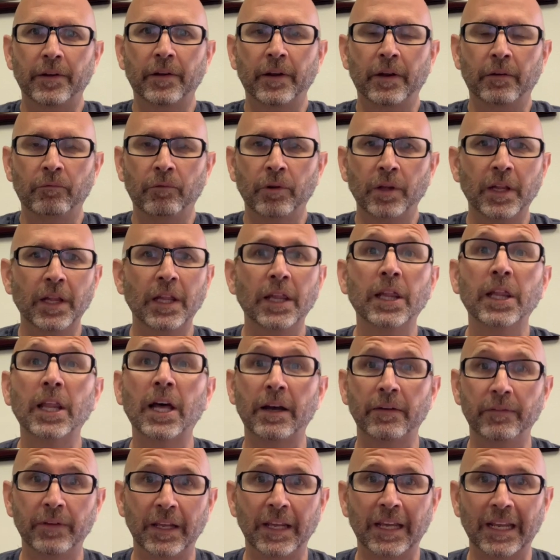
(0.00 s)
and really
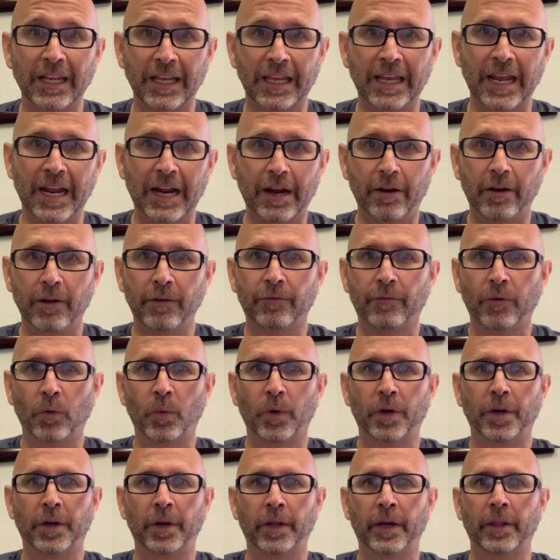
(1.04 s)
loving and caring for
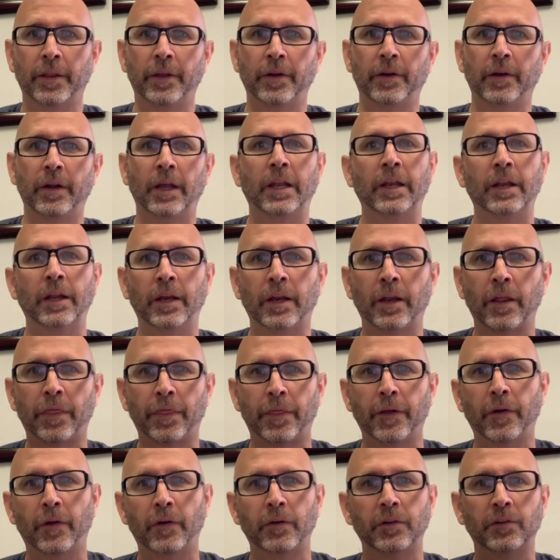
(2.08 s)
one another. And then the
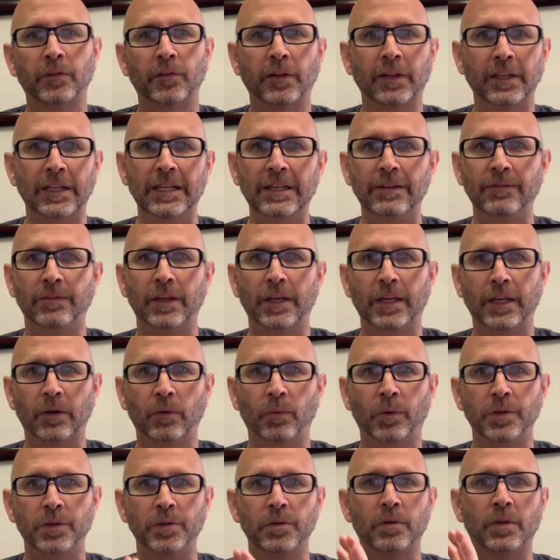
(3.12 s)
third is leaving,
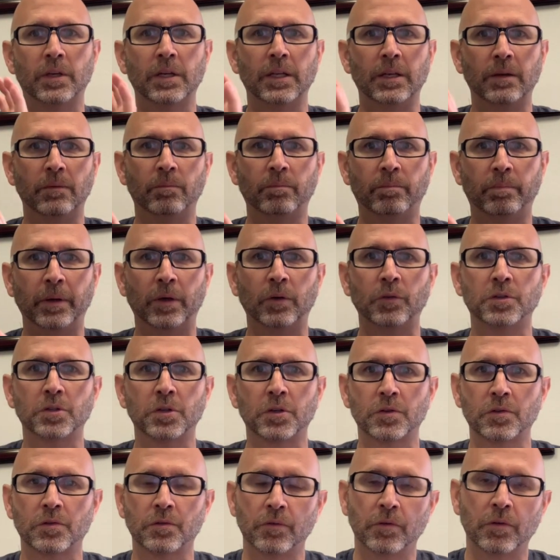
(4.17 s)
when you can build your
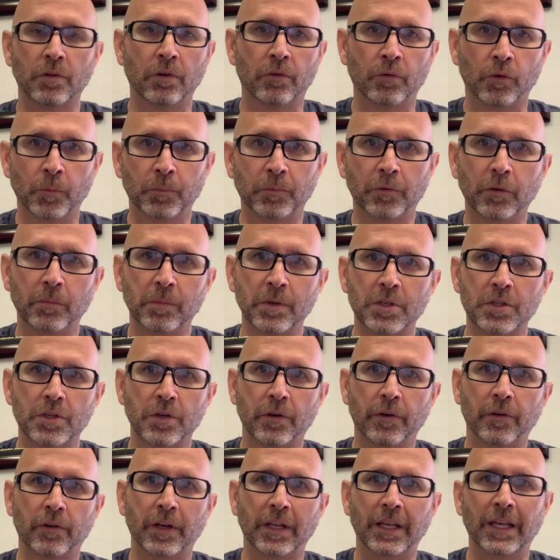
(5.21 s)
group to
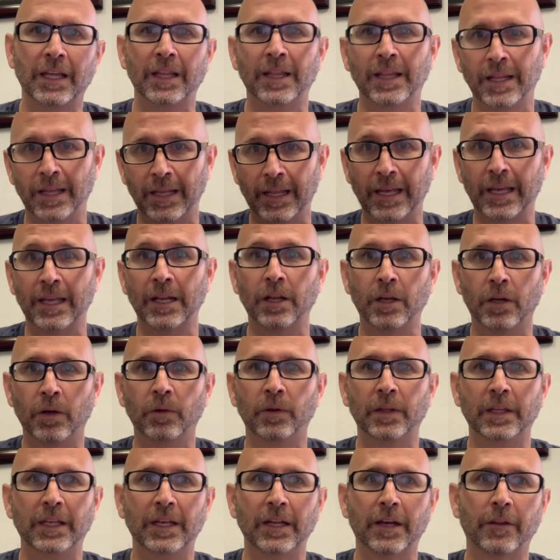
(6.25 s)
maturity, and then they can go
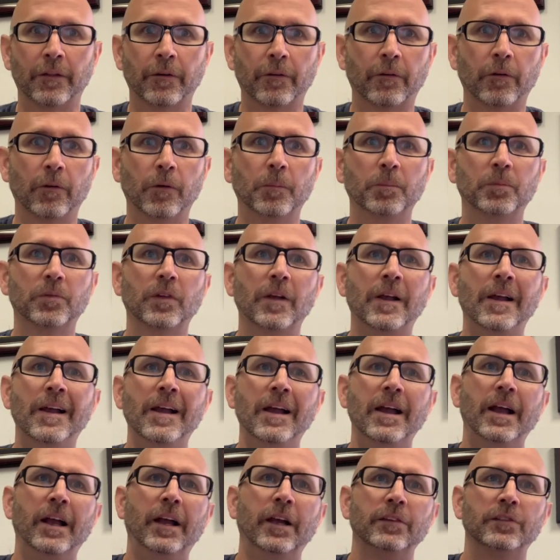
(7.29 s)
lead other groups.
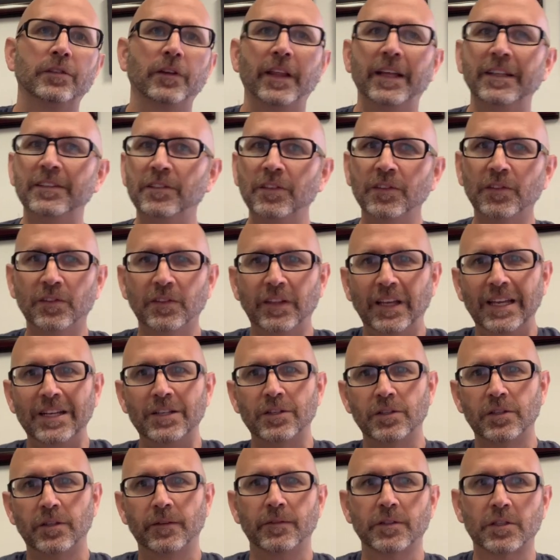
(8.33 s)
So that's the
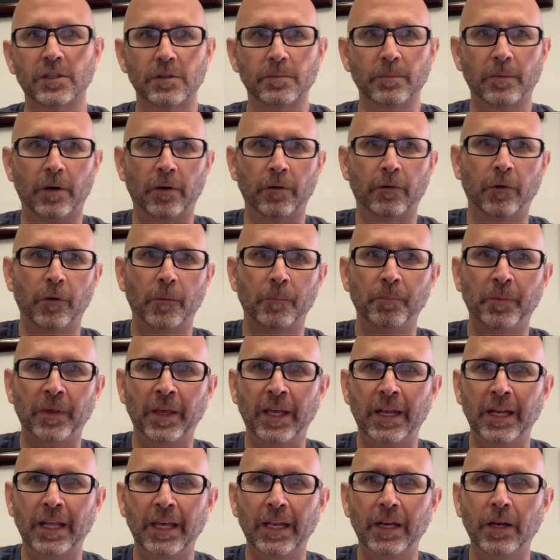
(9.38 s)
stages of a small group.
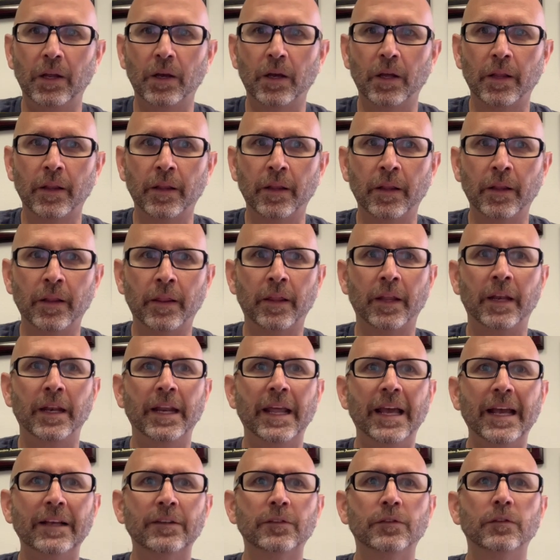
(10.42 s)
And then the
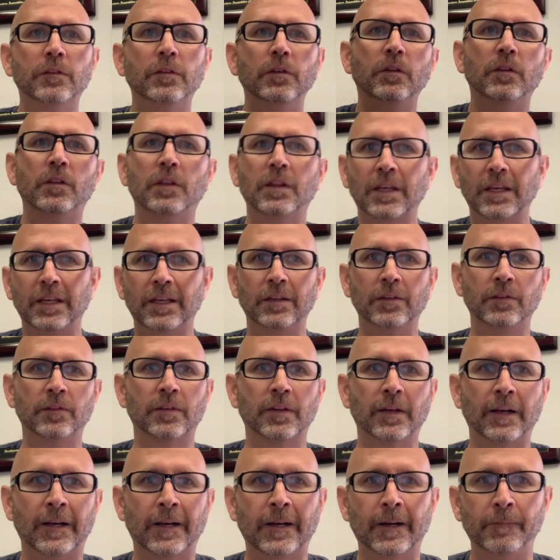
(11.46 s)
next 2 things,
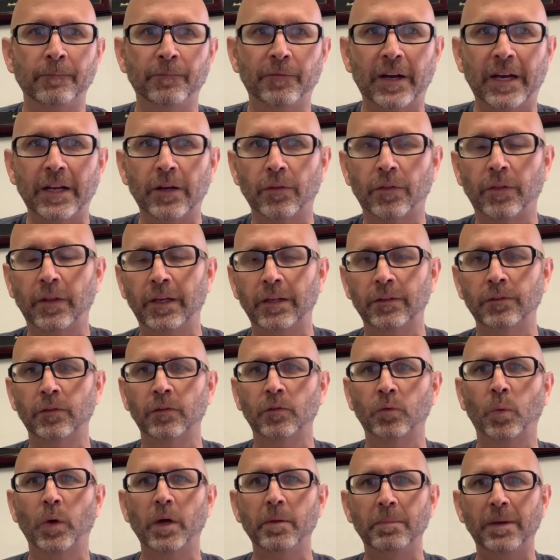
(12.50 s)
final things, is
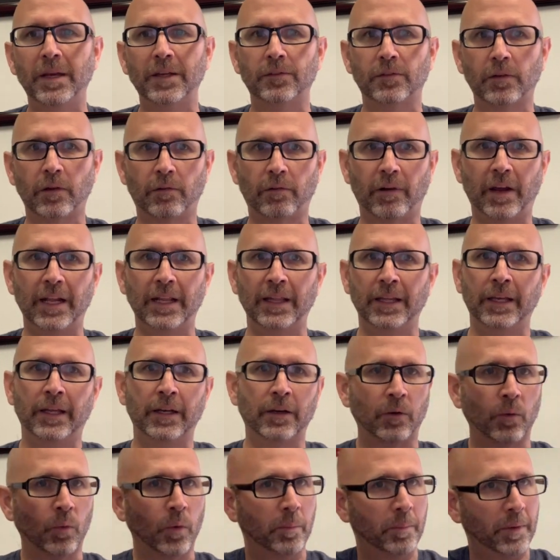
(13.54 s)
what makes a great
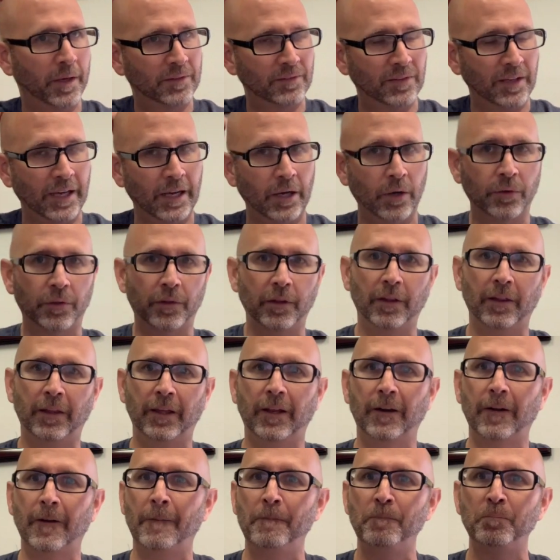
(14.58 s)
leader, what makes a healthy
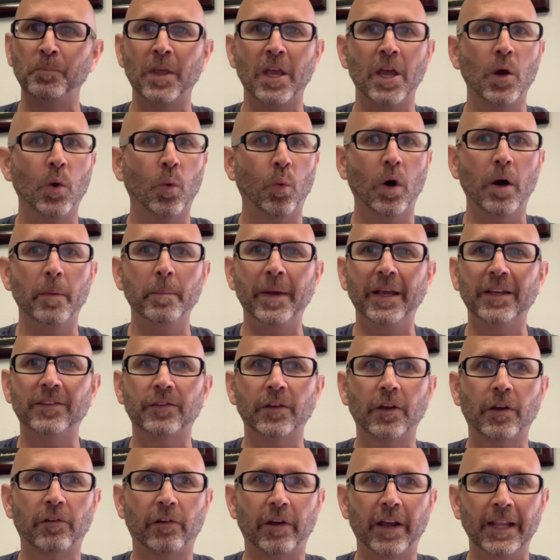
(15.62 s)
leader. What makes
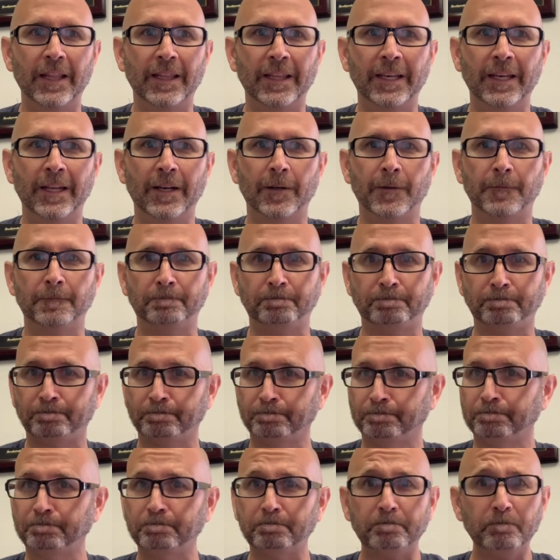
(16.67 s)
a great leader?
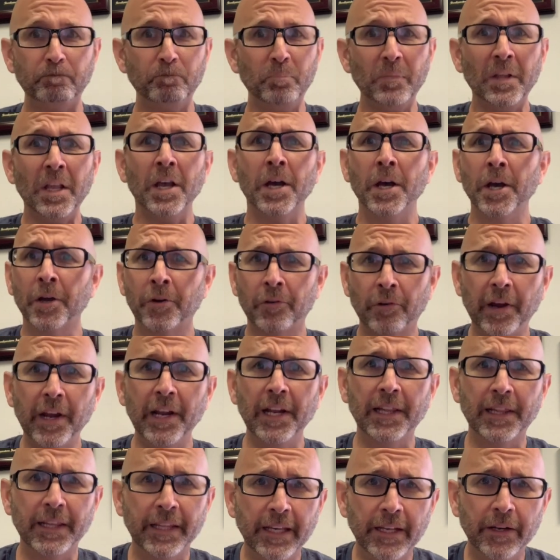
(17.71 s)
A
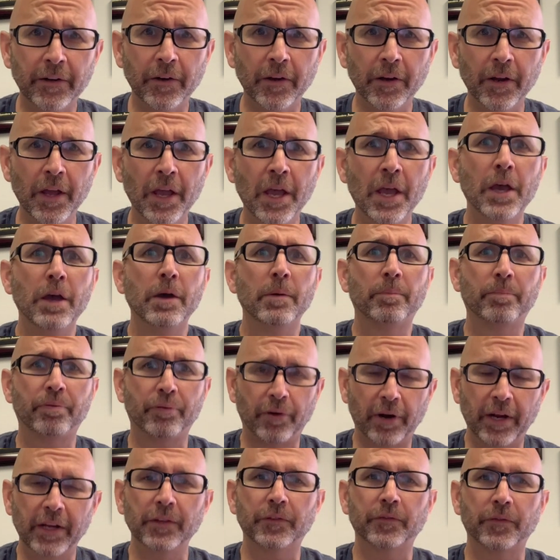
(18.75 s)
great leader
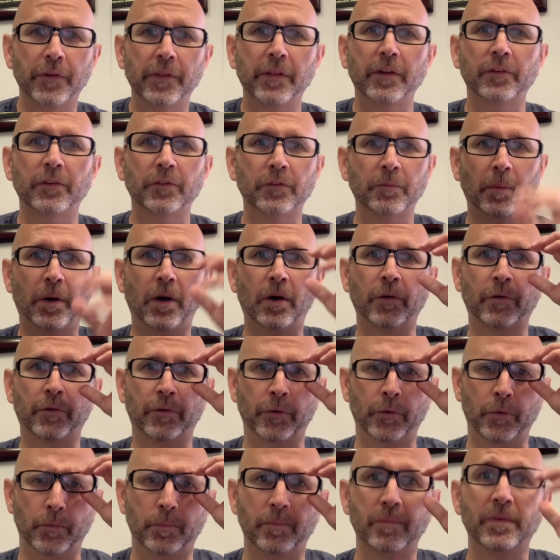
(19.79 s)
prays for their small
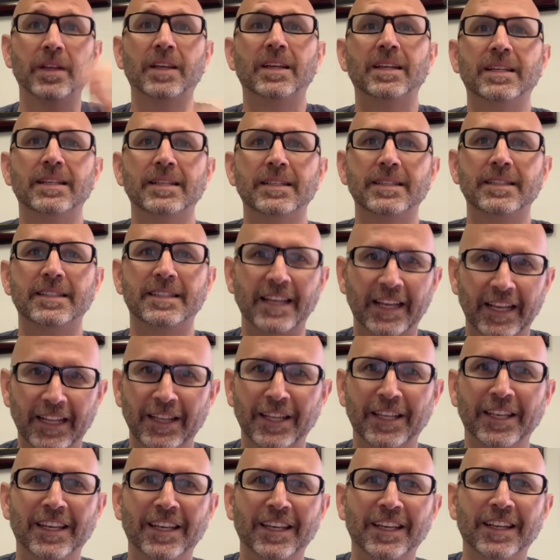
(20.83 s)
group
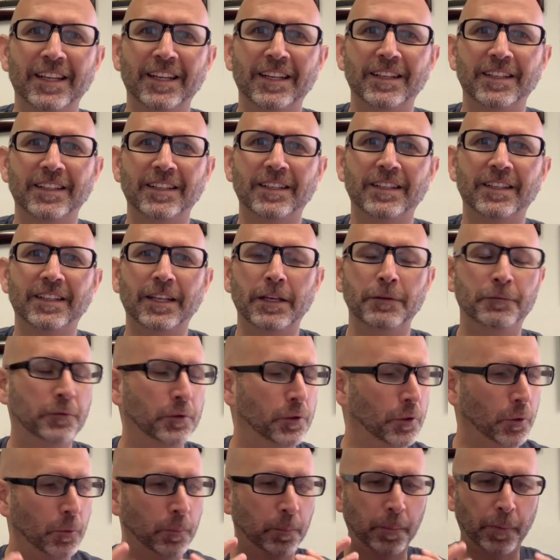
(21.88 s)
daily. If
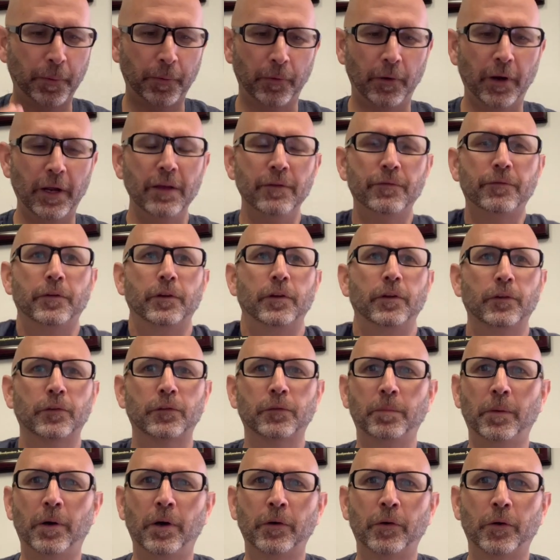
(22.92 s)
you pray for your
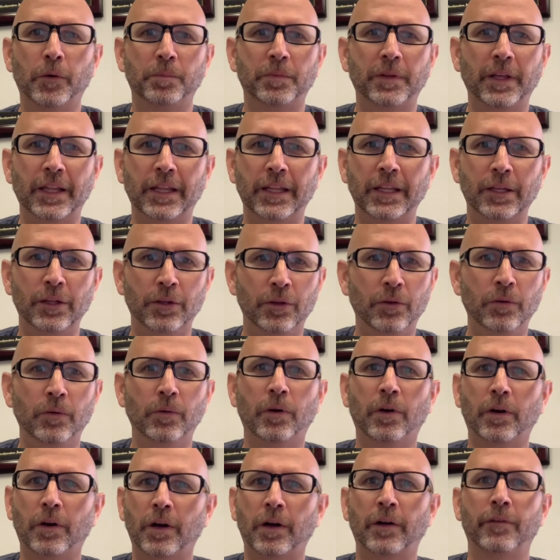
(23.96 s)
small group daily, you
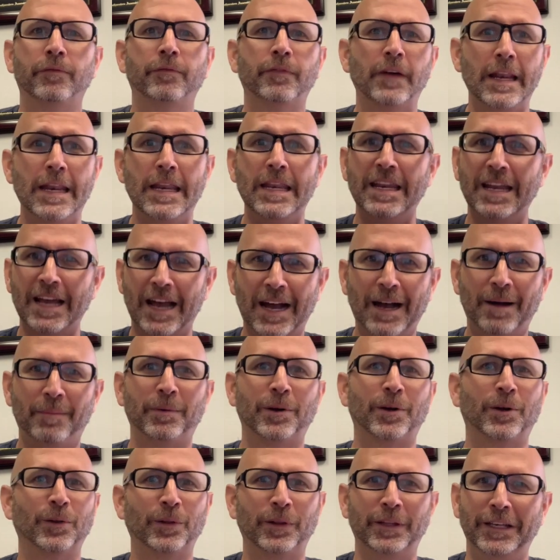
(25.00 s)
are a
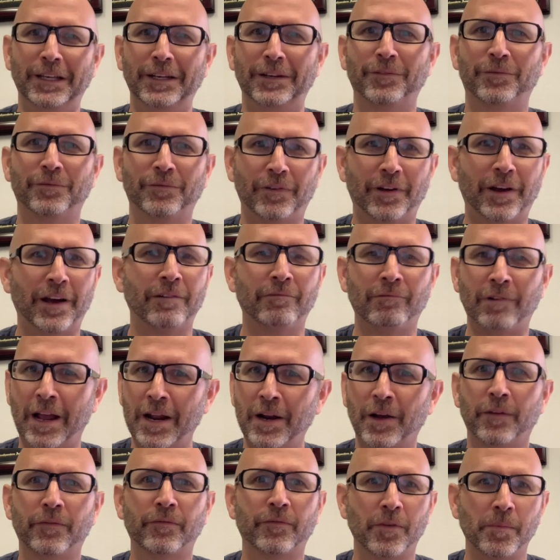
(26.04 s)
phenomenal leader right
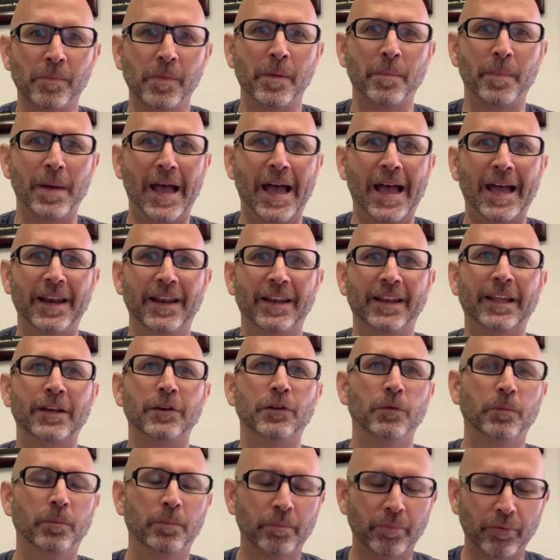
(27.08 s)
off from the bat, that
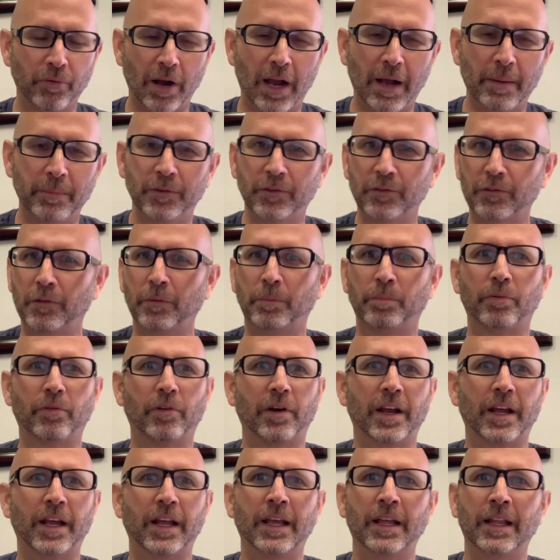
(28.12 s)
you promise to
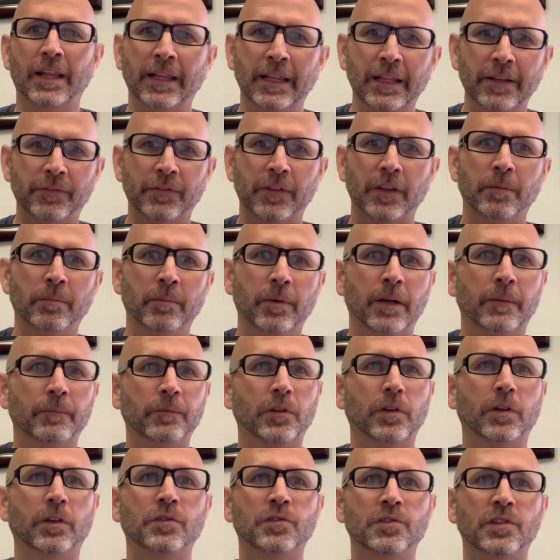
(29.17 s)
pray, lift them up
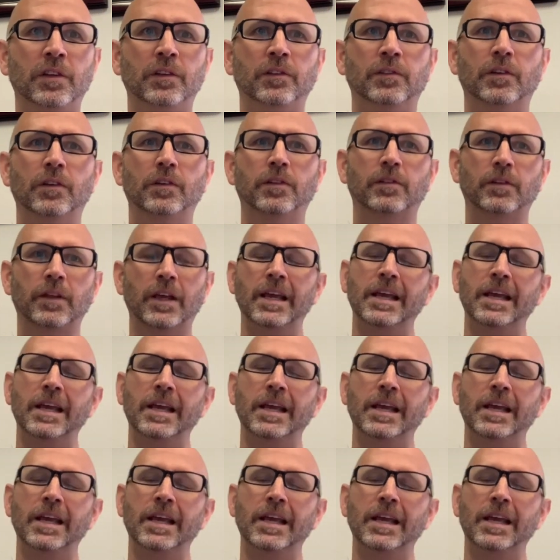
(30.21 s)
to Jesus.